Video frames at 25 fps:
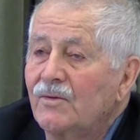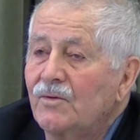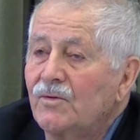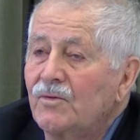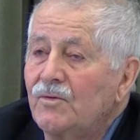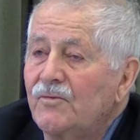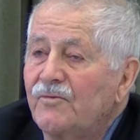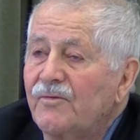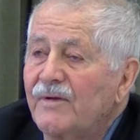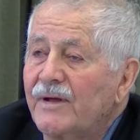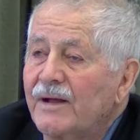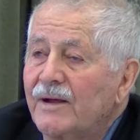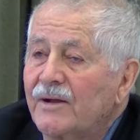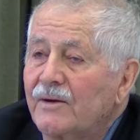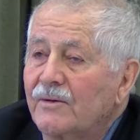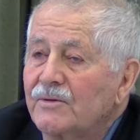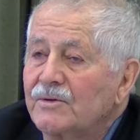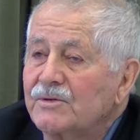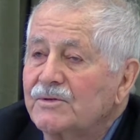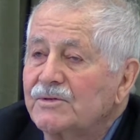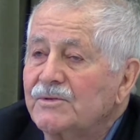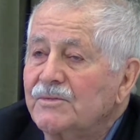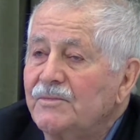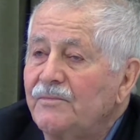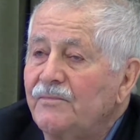two
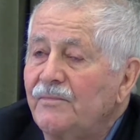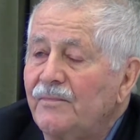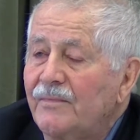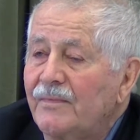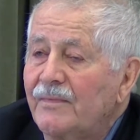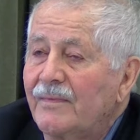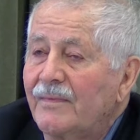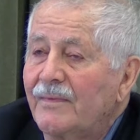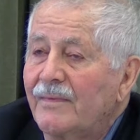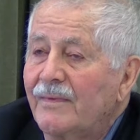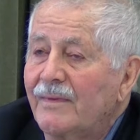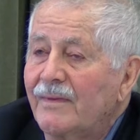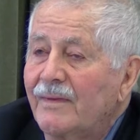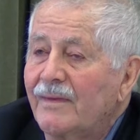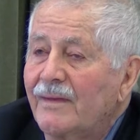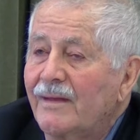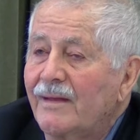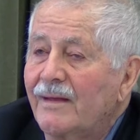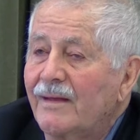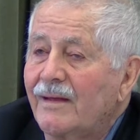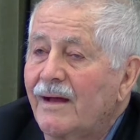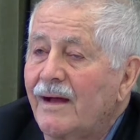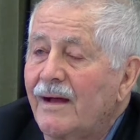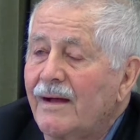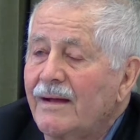fingers.
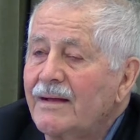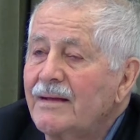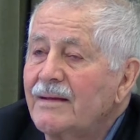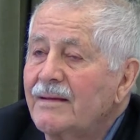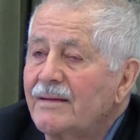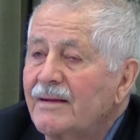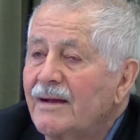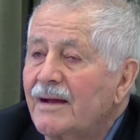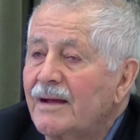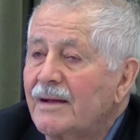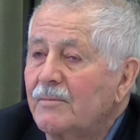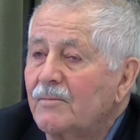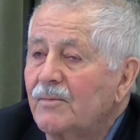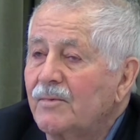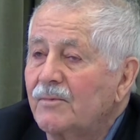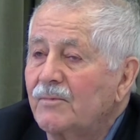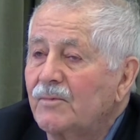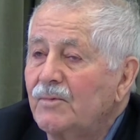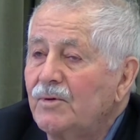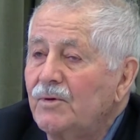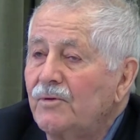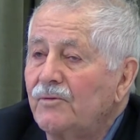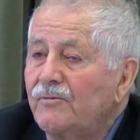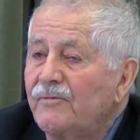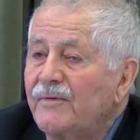I can type
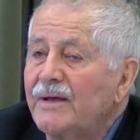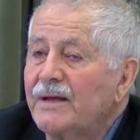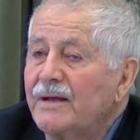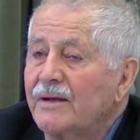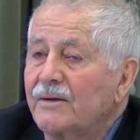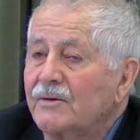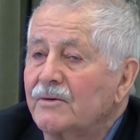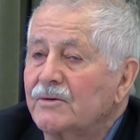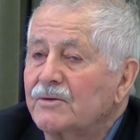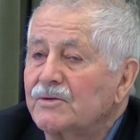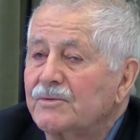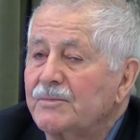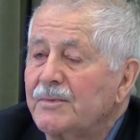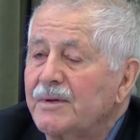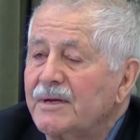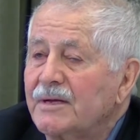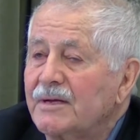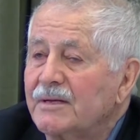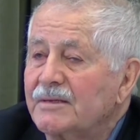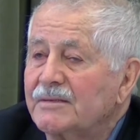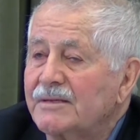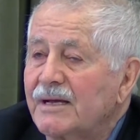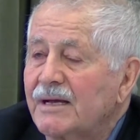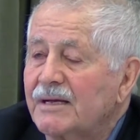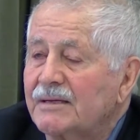two fingers
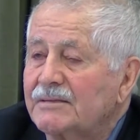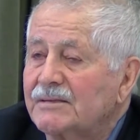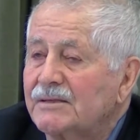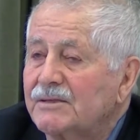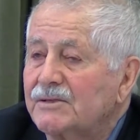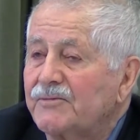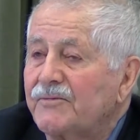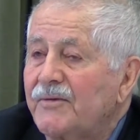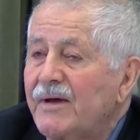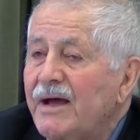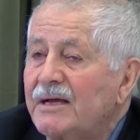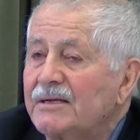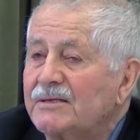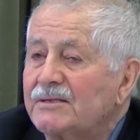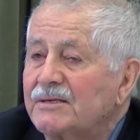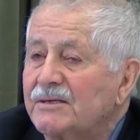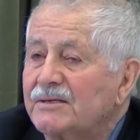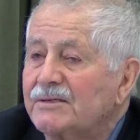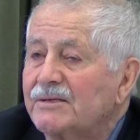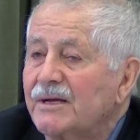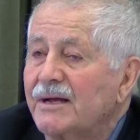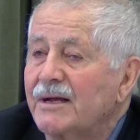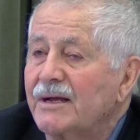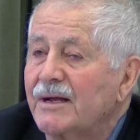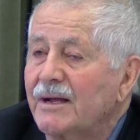because that's as fast
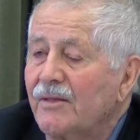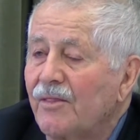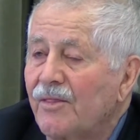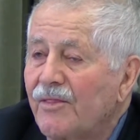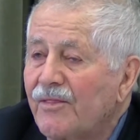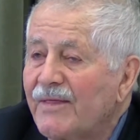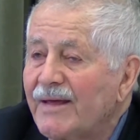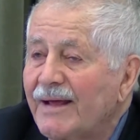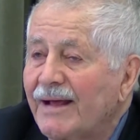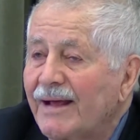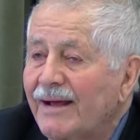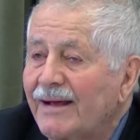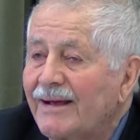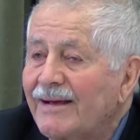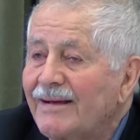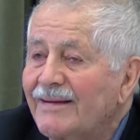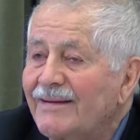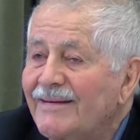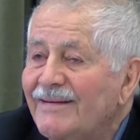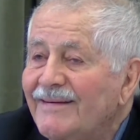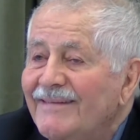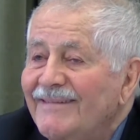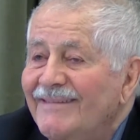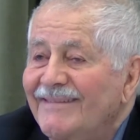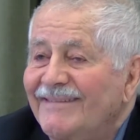as I can think.
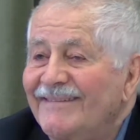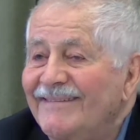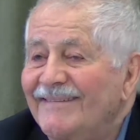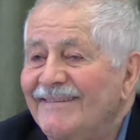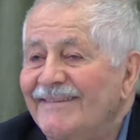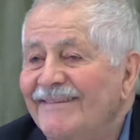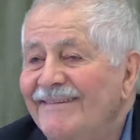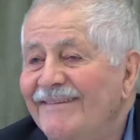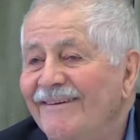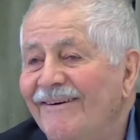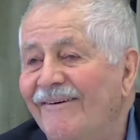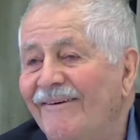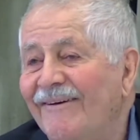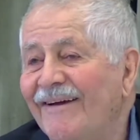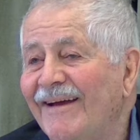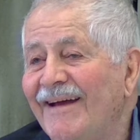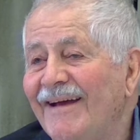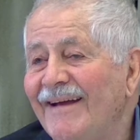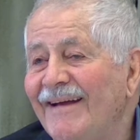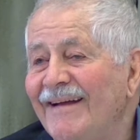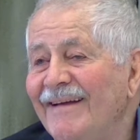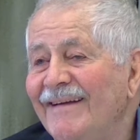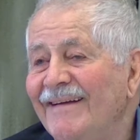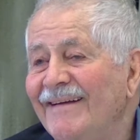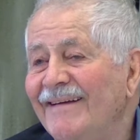
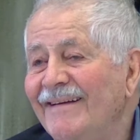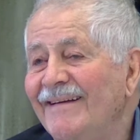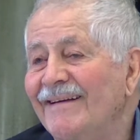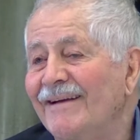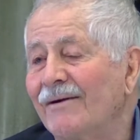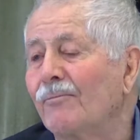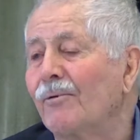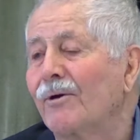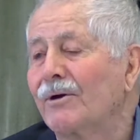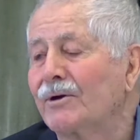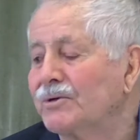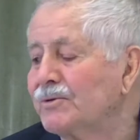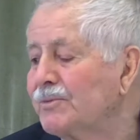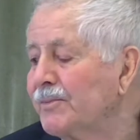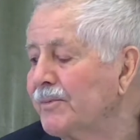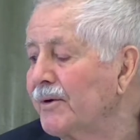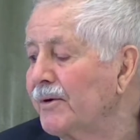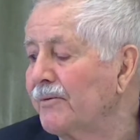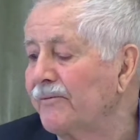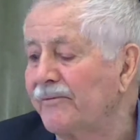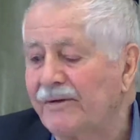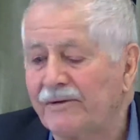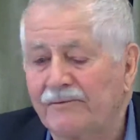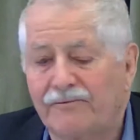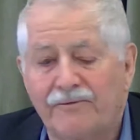Okay? works
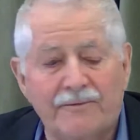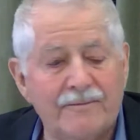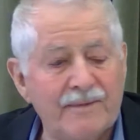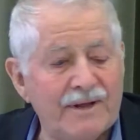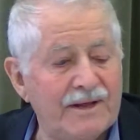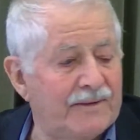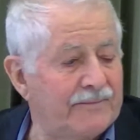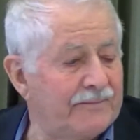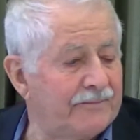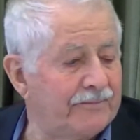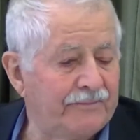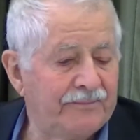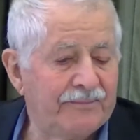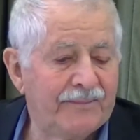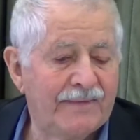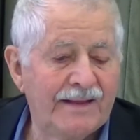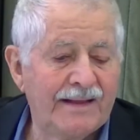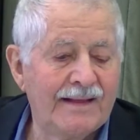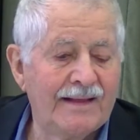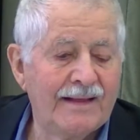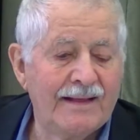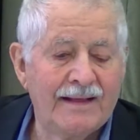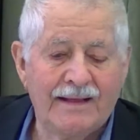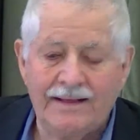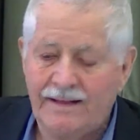perfect for me.
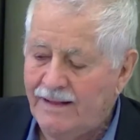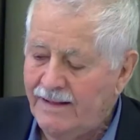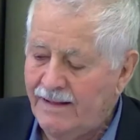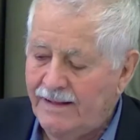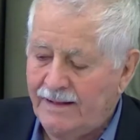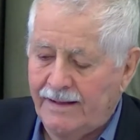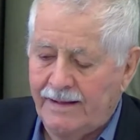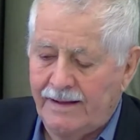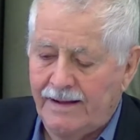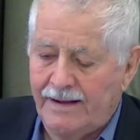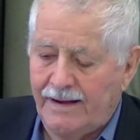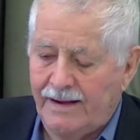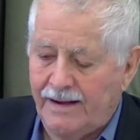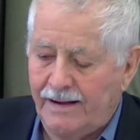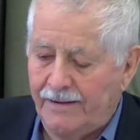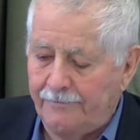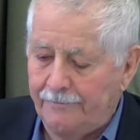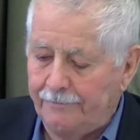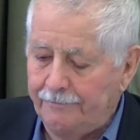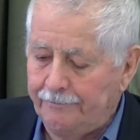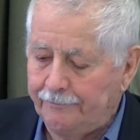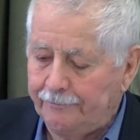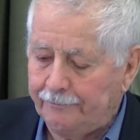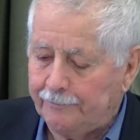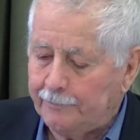
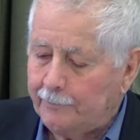Um,